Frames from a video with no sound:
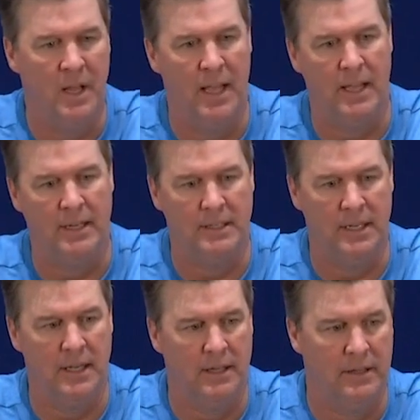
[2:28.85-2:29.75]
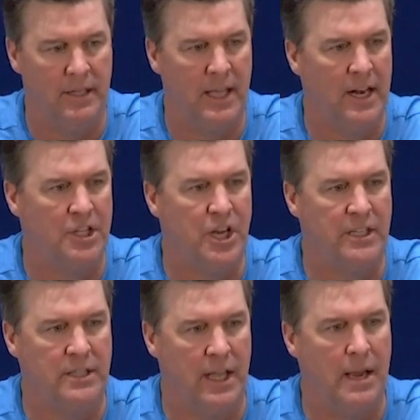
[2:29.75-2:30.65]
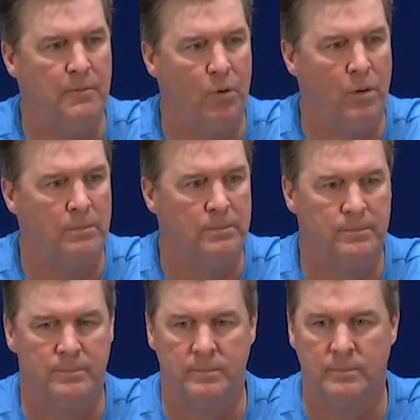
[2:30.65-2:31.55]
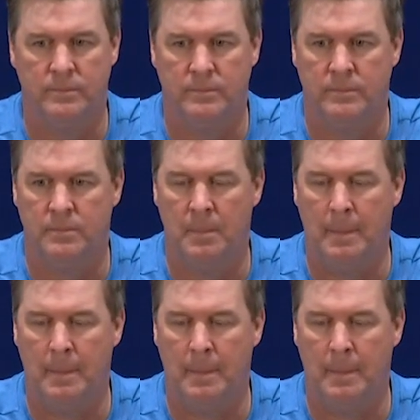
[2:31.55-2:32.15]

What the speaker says: and it kind of changed the game for them.